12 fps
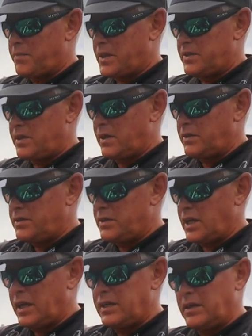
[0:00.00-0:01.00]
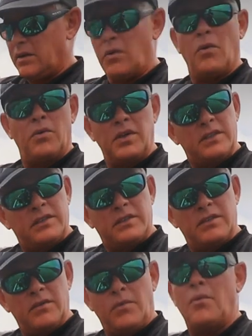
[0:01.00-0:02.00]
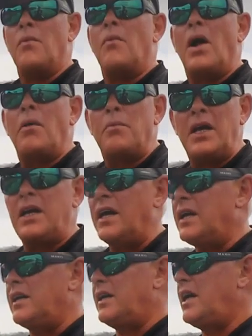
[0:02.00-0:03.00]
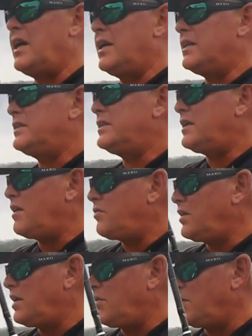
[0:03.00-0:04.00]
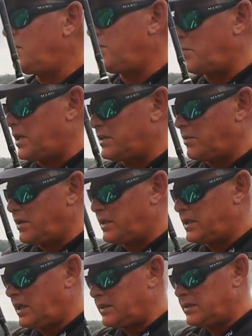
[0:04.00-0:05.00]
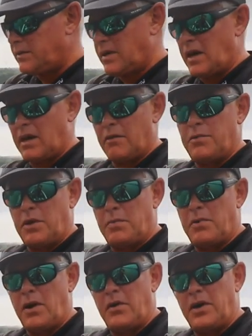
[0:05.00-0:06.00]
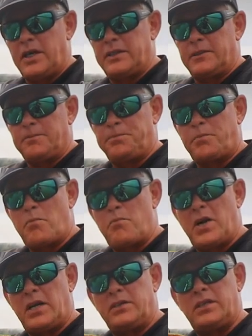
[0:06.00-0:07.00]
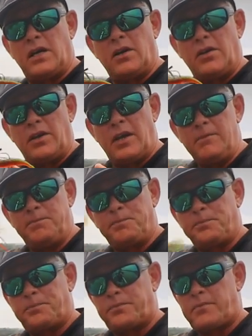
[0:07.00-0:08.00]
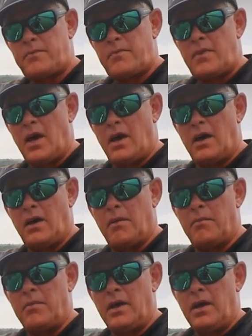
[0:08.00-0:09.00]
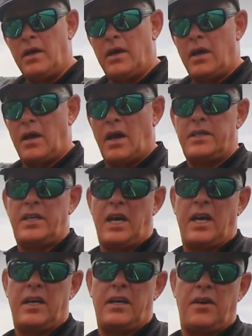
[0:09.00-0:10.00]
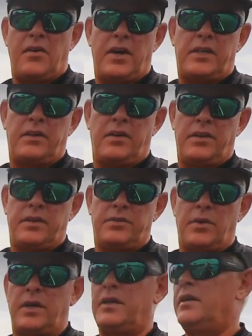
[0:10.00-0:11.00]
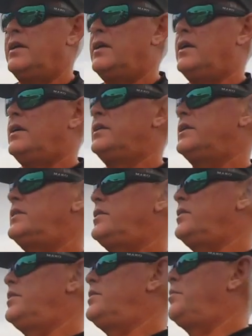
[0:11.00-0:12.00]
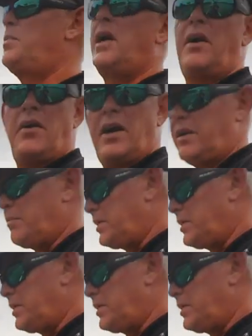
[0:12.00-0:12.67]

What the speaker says: So today, or this, while being here at Inanda, it's definitely one of the baits I want to test. And I've put a Prorex paddle tail on there. And I actually added a rattle on this one, just to play around a